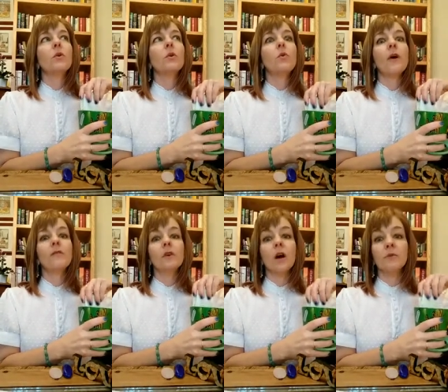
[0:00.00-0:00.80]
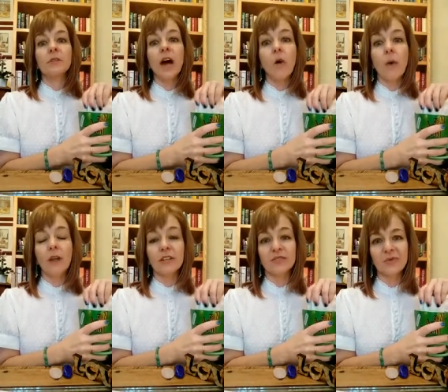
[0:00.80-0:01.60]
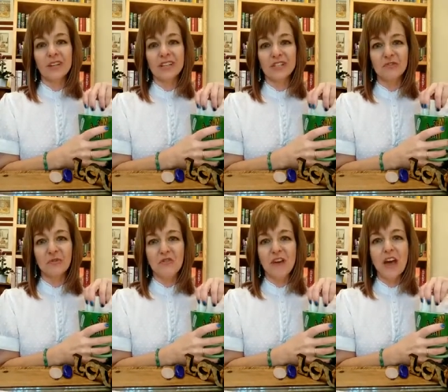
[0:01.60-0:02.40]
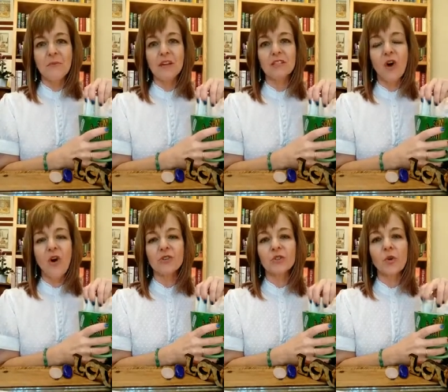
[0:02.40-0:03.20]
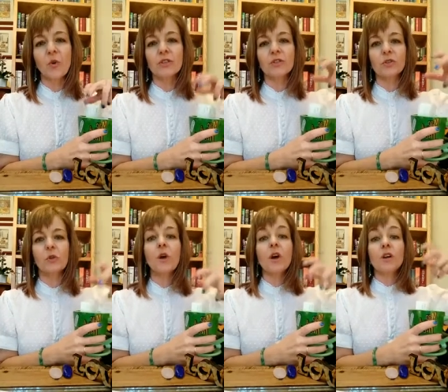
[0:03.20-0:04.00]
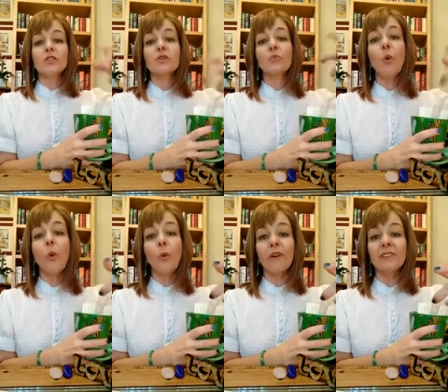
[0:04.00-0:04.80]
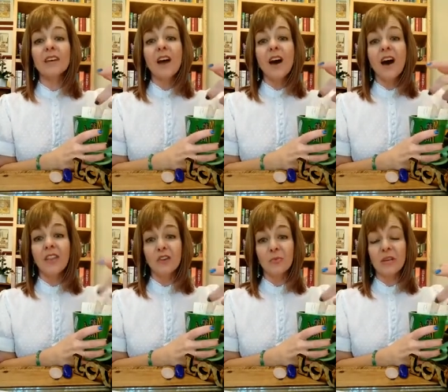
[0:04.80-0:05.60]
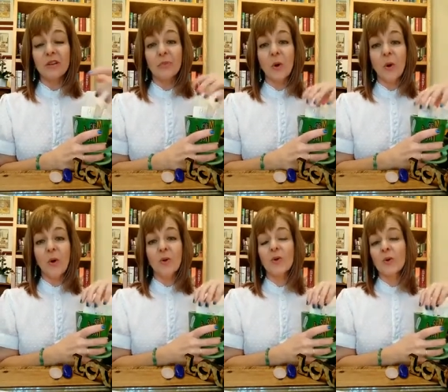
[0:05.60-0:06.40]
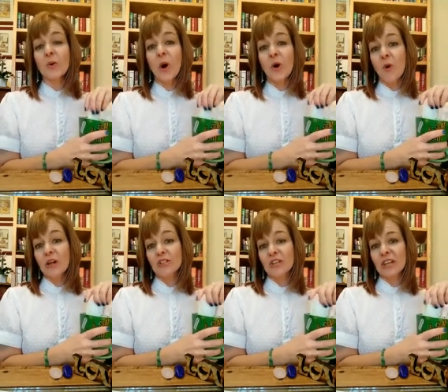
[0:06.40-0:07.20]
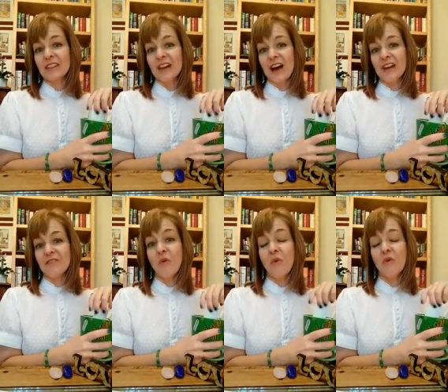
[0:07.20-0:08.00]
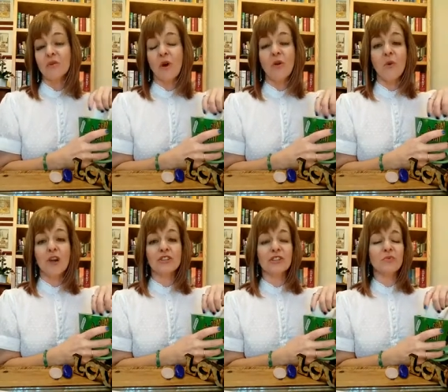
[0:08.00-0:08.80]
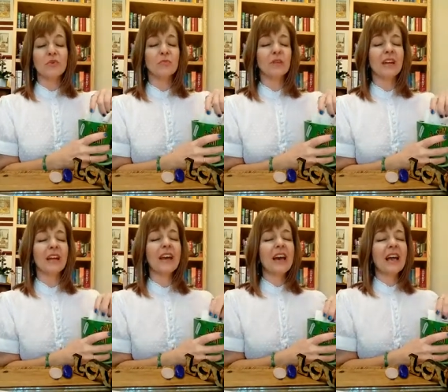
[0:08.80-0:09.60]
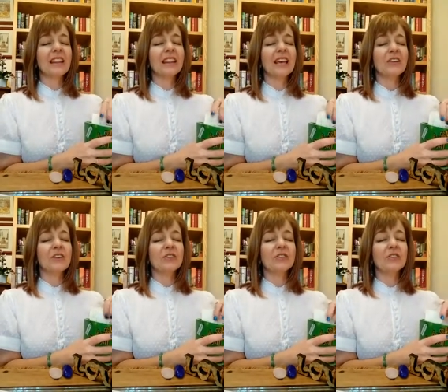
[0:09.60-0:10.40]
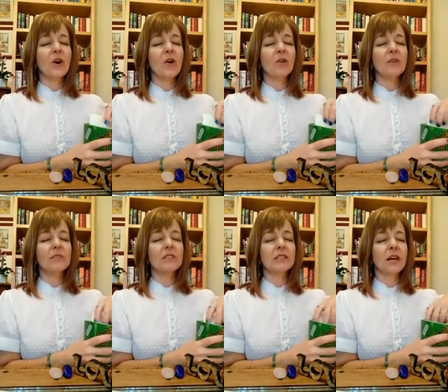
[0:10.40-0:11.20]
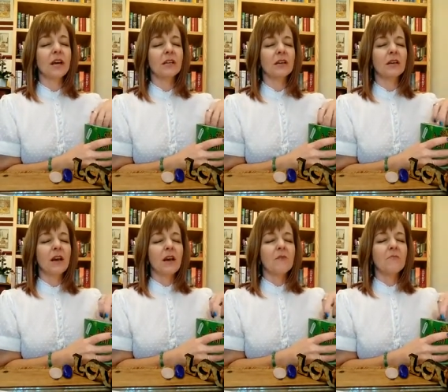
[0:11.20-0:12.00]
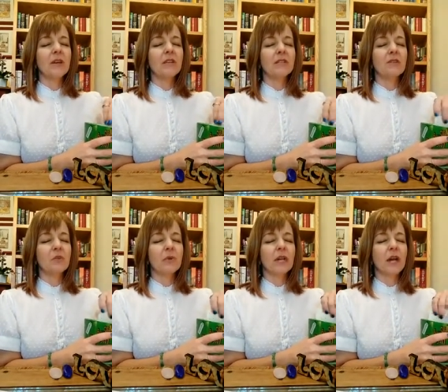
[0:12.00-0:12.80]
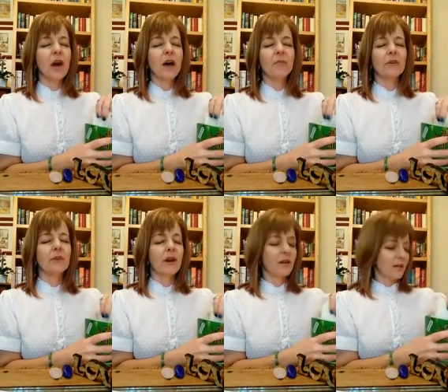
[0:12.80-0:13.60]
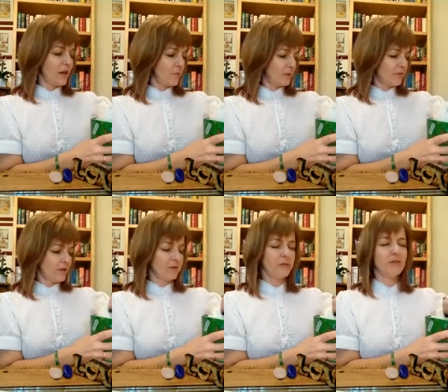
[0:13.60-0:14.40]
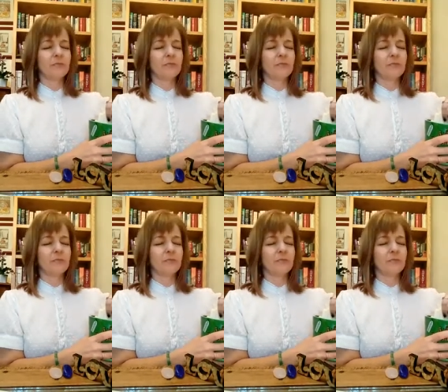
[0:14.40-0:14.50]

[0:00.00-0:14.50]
whoever comes out while this reading is for them, it's also going to support other people who are watching live or are watching the replay later. So let me just kind of mix everybody up. And I've got a couple of other